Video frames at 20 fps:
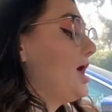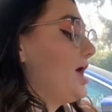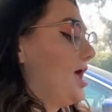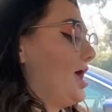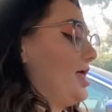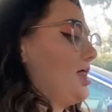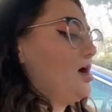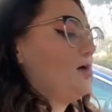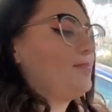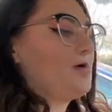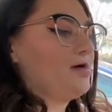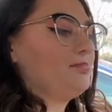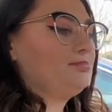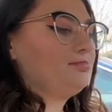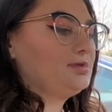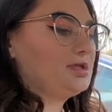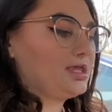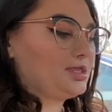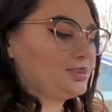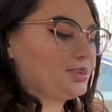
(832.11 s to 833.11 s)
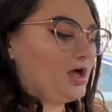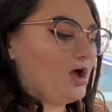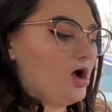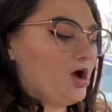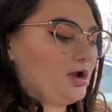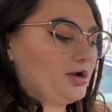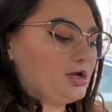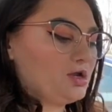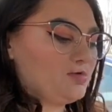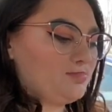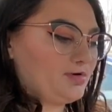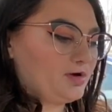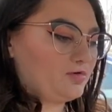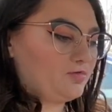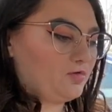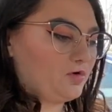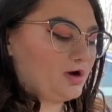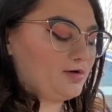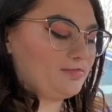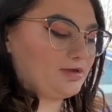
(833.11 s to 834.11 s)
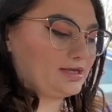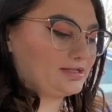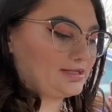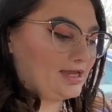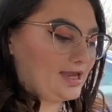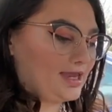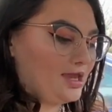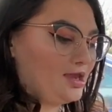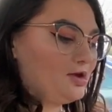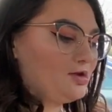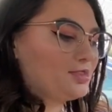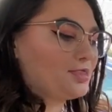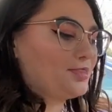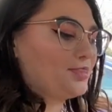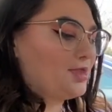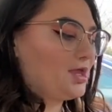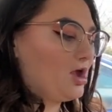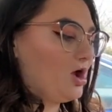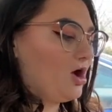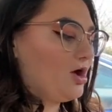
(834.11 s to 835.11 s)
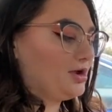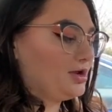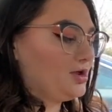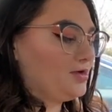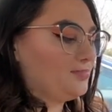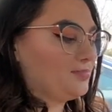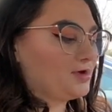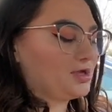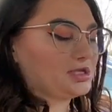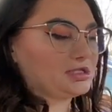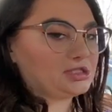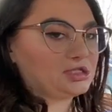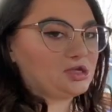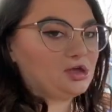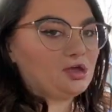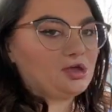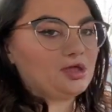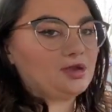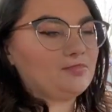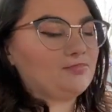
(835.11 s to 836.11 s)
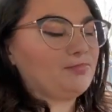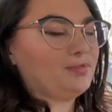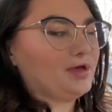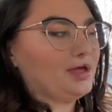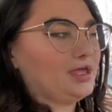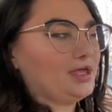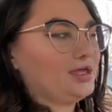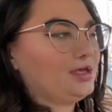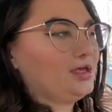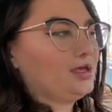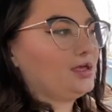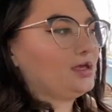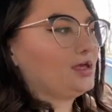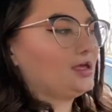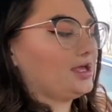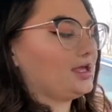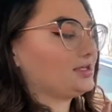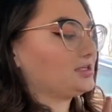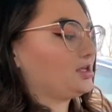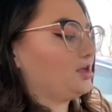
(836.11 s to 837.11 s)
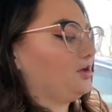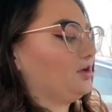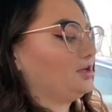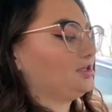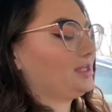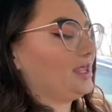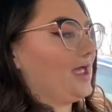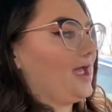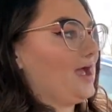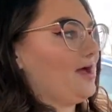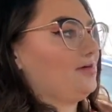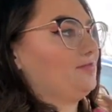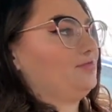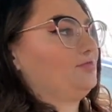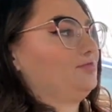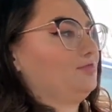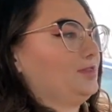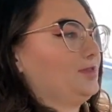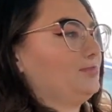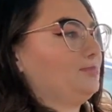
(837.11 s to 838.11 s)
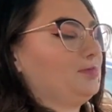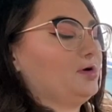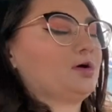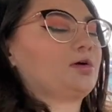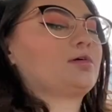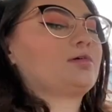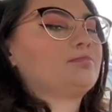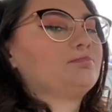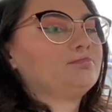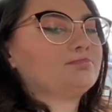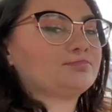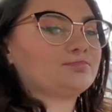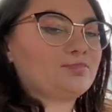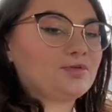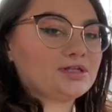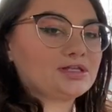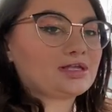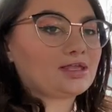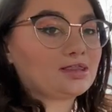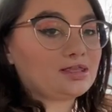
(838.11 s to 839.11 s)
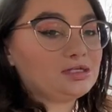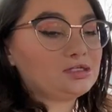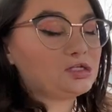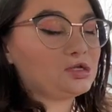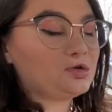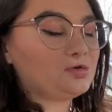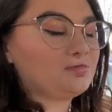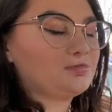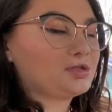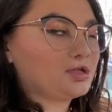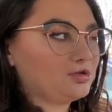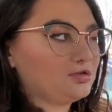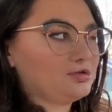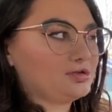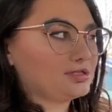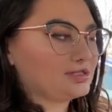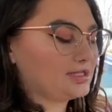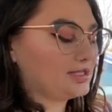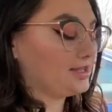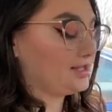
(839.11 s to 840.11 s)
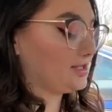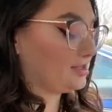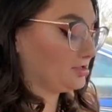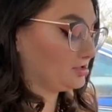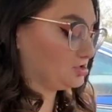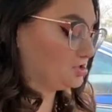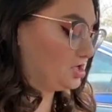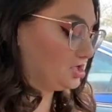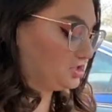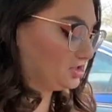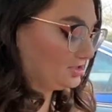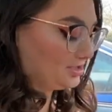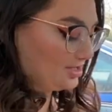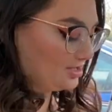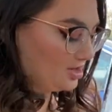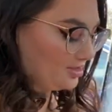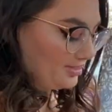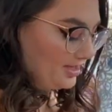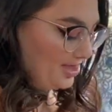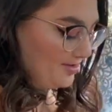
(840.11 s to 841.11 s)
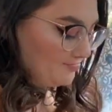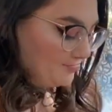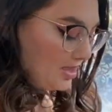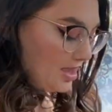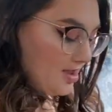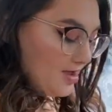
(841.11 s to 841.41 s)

And I'll probably get the audiobook for it because I hear that the audiobook is good, but it's good to have the book physically too, so you can see the illustrations and all that.